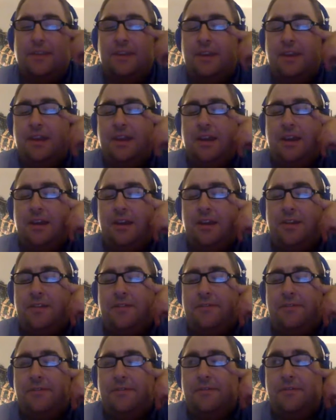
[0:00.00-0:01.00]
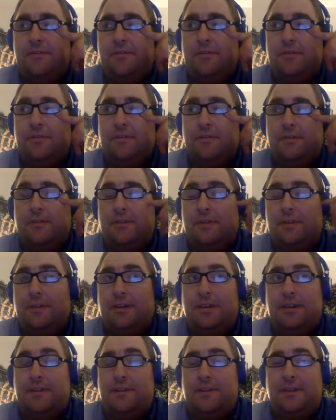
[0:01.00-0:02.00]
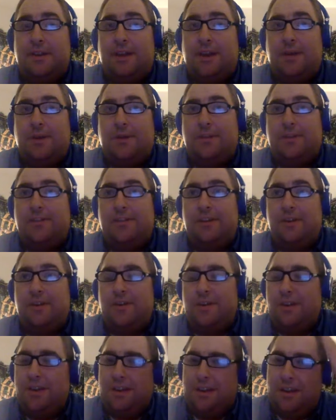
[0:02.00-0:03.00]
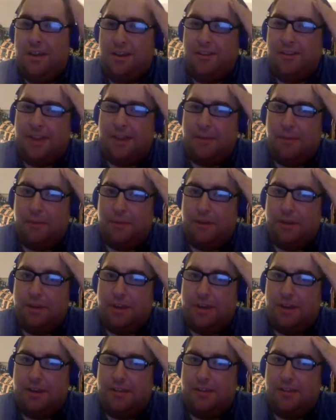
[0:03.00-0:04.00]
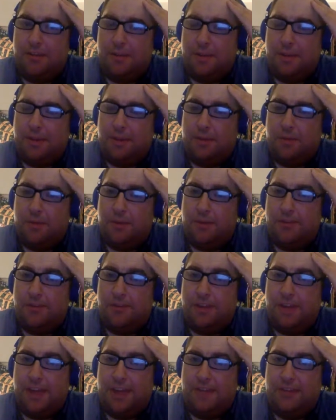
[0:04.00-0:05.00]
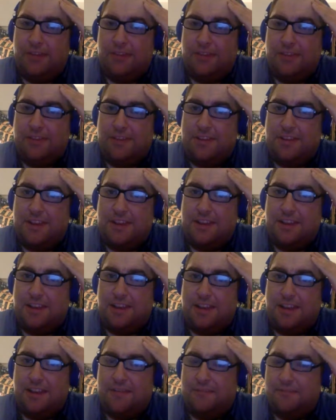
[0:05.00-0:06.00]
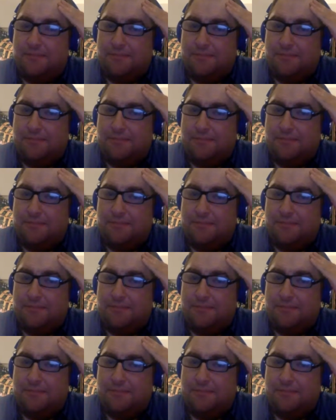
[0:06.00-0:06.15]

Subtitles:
And if Arizona is able to get somebody like Chris Davis at the deadline,